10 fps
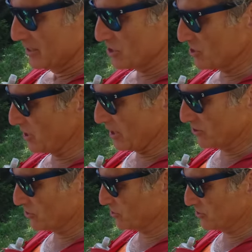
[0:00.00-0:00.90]
Just a
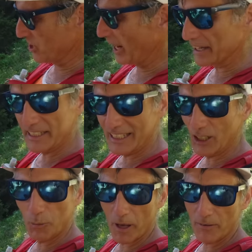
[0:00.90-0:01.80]
tiny
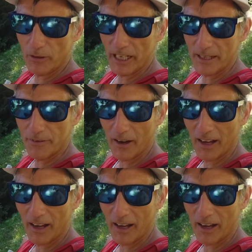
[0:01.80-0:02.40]
little bit of relief.